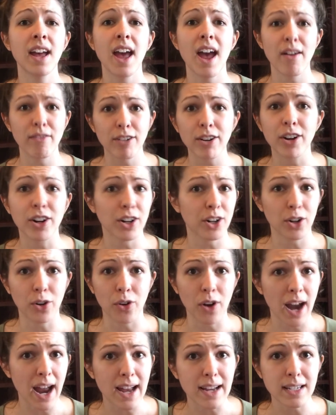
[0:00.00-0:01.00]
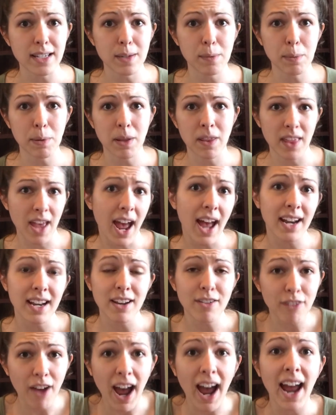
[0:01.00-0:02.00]
ever gonna grasp that
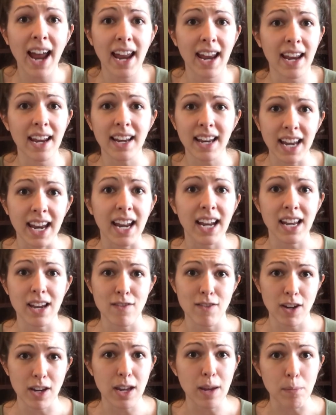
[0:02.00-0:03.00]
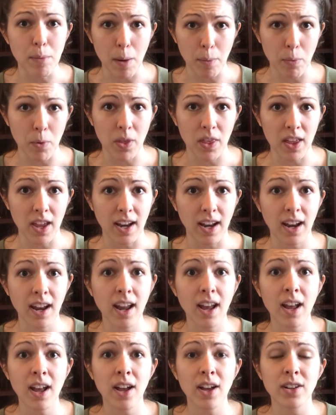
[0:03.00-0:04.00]
if I can't even keep up with it?
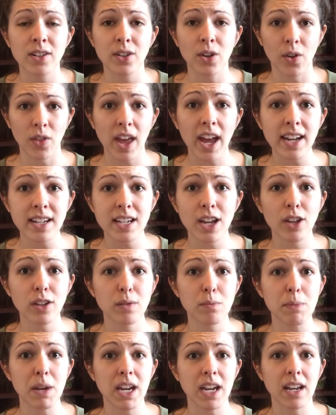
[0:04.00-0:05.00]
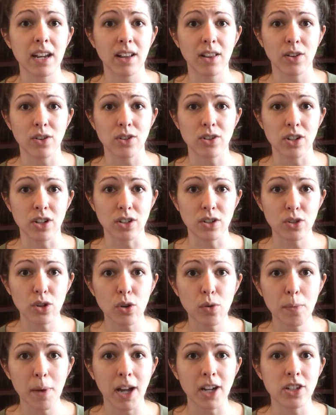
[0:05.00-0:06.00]
So that tells me there's just
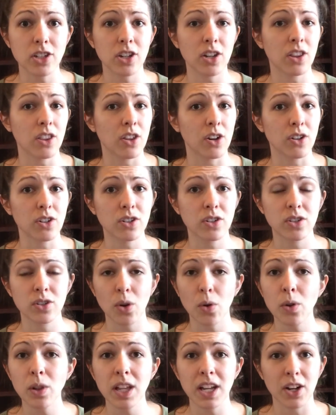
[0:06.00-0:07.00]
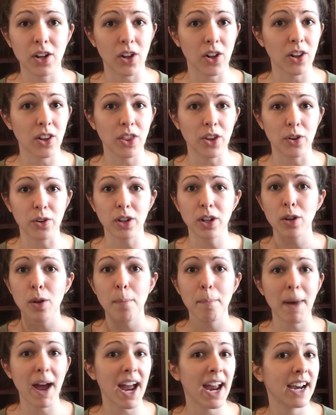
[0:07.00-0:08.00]
too much. There's so little. Their little
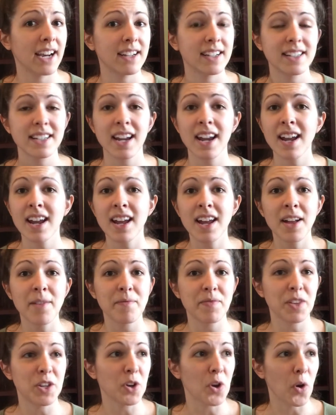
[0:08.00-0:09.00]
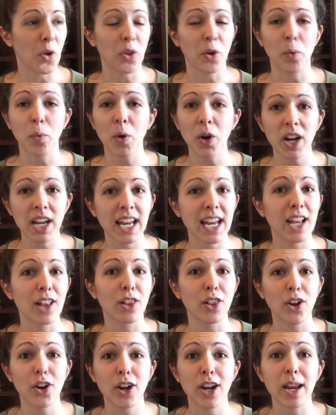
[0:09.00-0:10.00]
minds, they're working
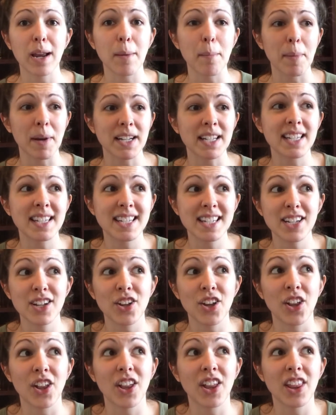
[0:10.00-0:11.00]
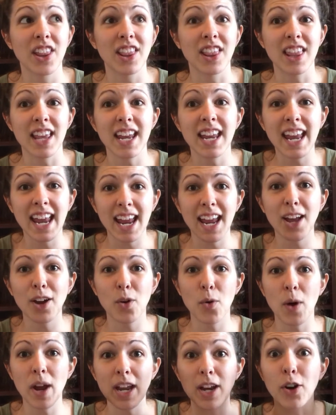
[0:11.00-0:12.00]
and learning, but still they can't
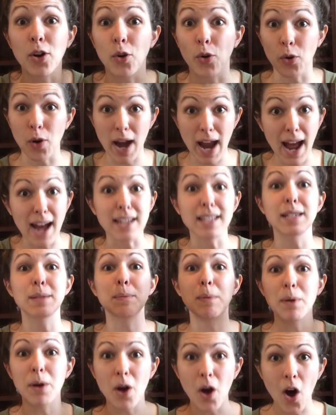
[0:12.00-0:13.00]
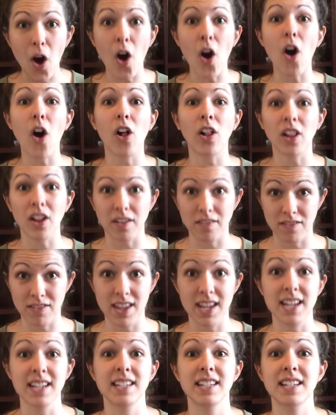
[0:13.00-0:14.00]
quite grasp all of
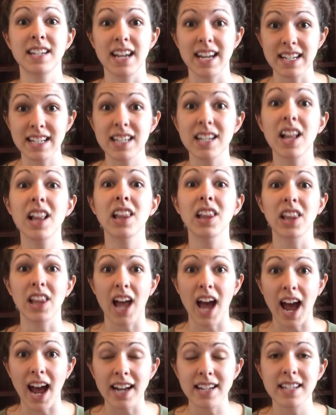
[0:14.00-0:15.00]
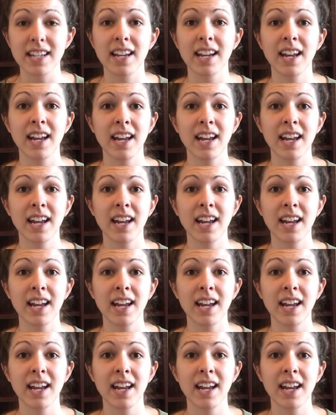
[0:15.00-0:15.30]
this. It's a lot.